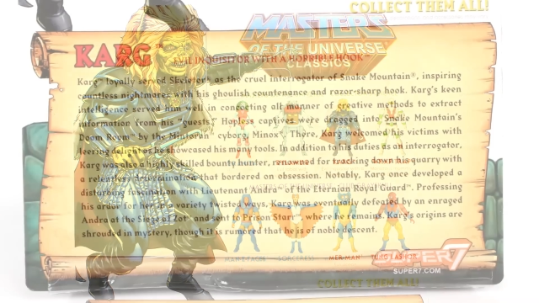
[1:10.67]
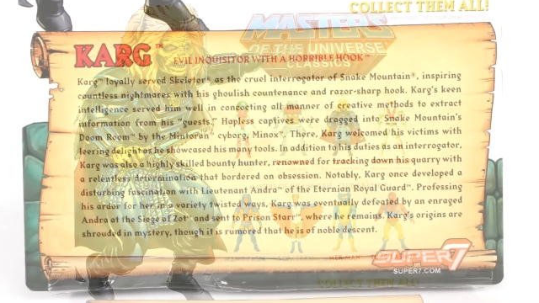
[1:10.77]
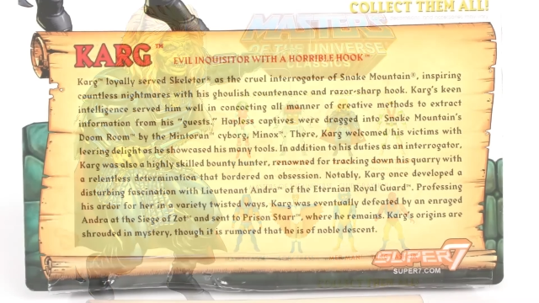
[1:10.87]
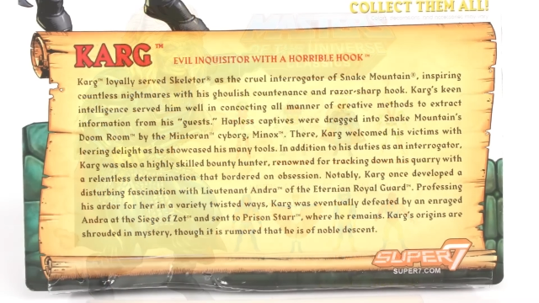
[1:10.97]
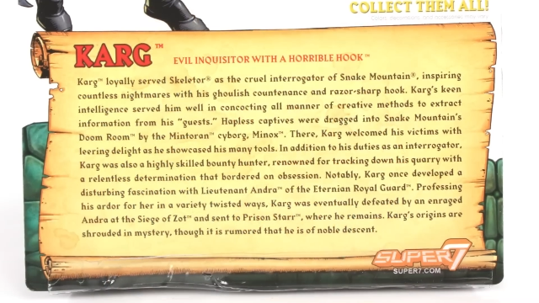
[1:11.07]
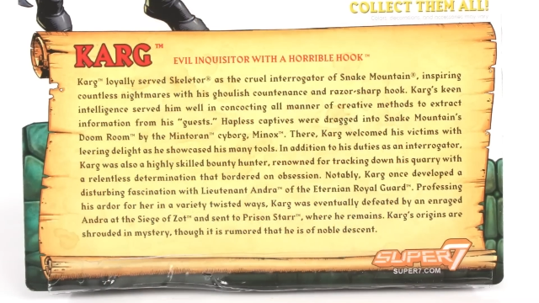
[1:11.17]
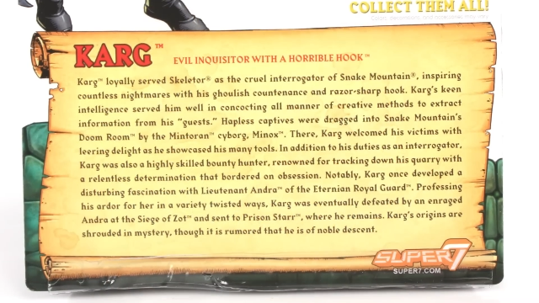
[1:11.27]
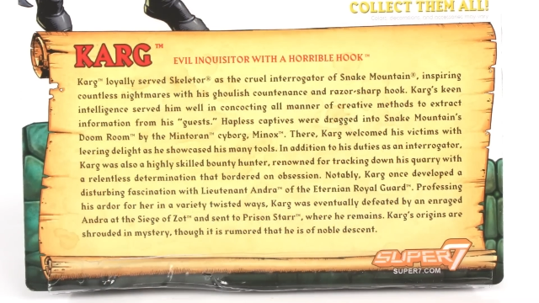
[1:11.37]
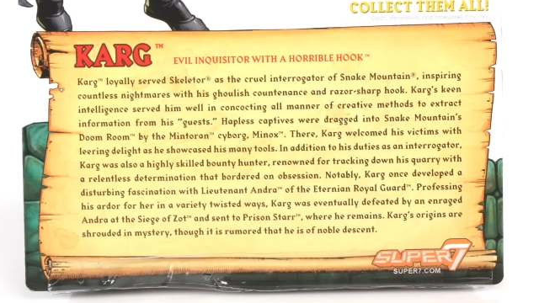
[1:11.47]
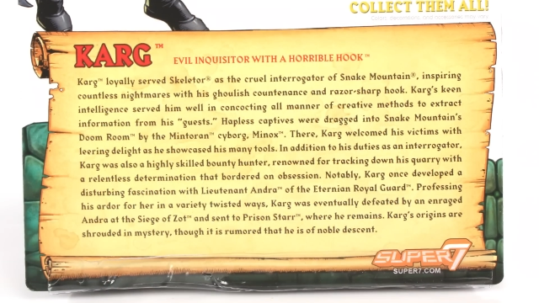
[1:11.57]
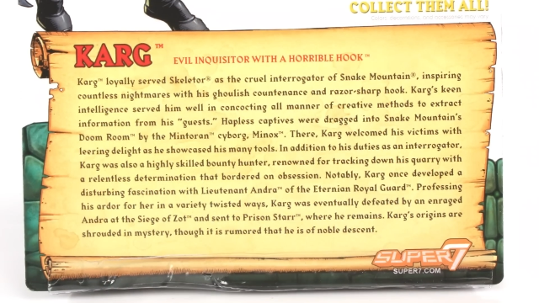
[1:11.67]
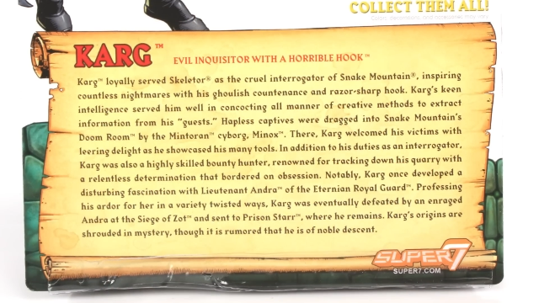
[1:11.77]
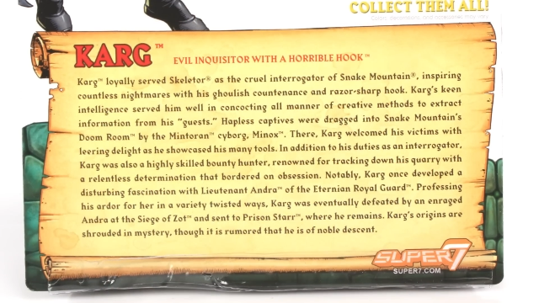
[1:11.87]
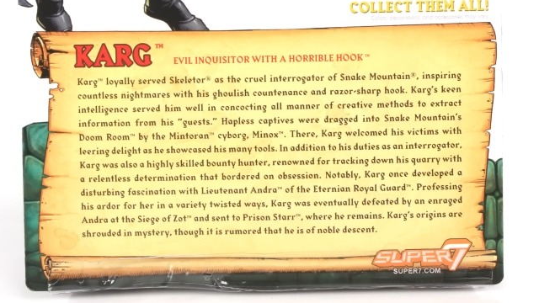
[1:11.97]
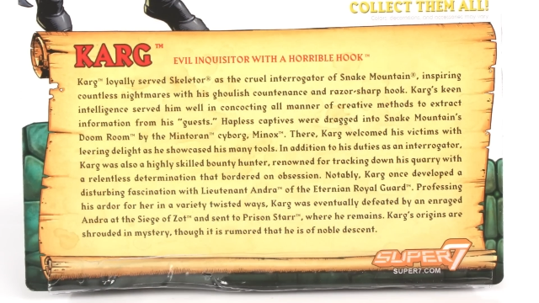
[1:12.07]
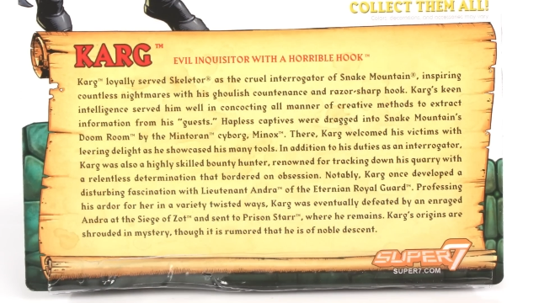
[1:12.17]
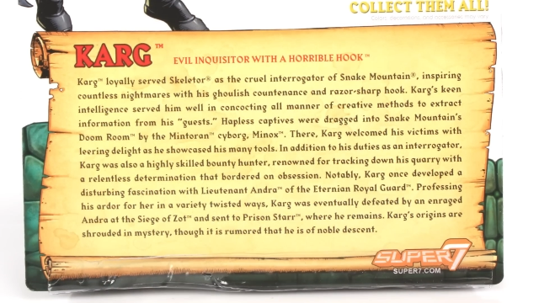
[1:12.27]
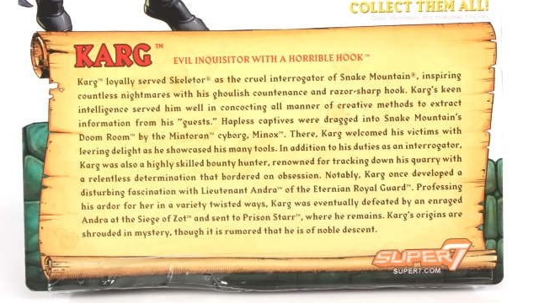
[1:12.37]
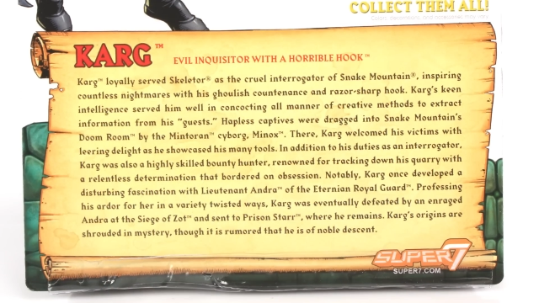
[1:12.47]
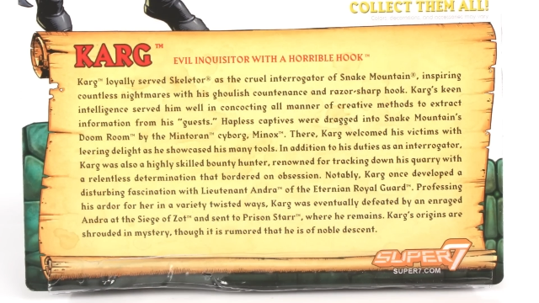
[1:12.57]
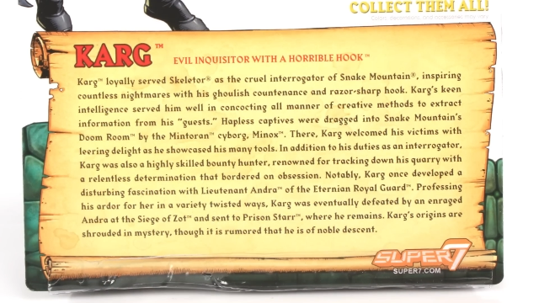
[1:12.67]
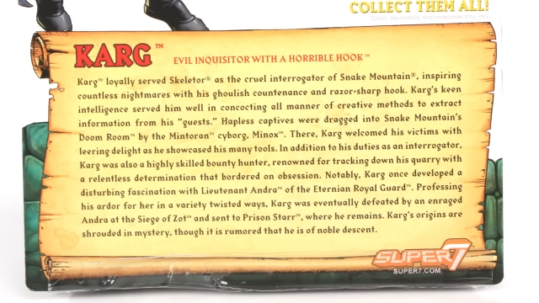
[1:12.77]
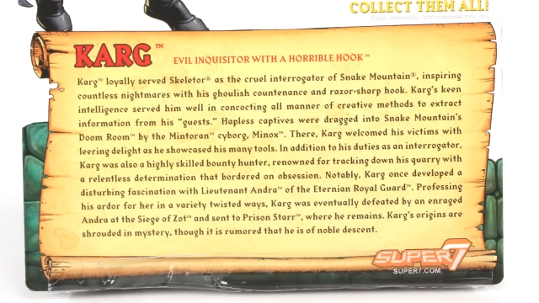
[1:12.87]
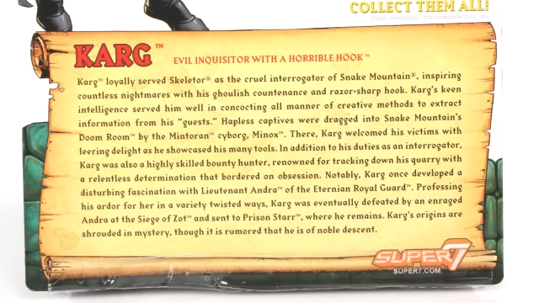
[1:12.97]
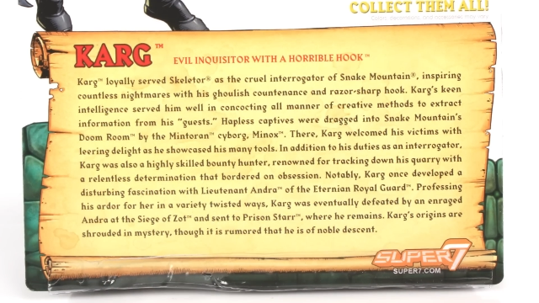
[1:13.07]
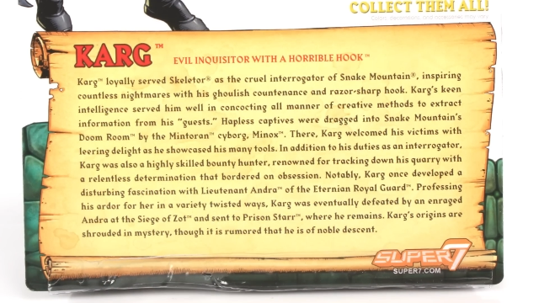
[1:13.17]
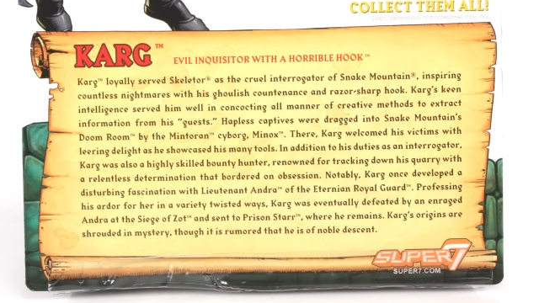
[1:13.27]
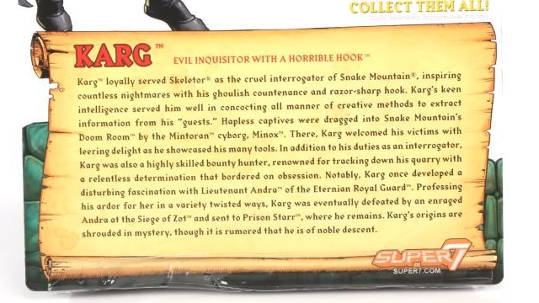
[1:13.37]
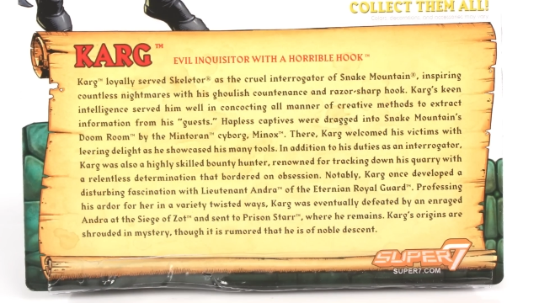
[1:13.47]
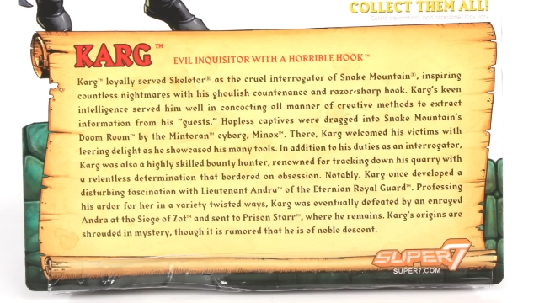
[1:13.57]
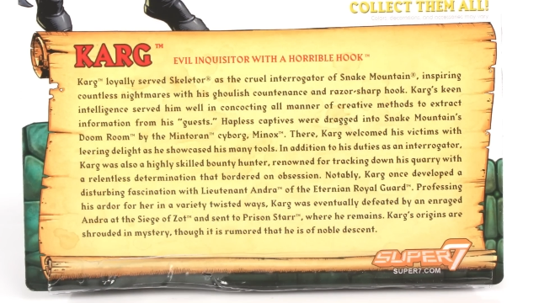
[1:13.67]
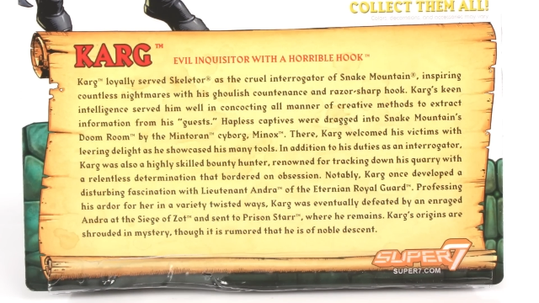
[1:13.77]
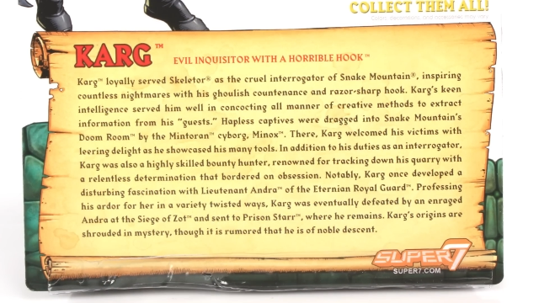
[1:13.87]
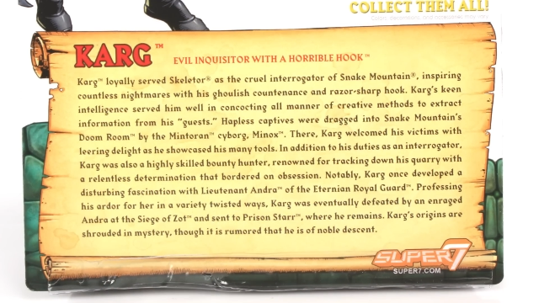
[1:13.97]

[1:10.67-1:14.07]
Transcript: (no speaker visible)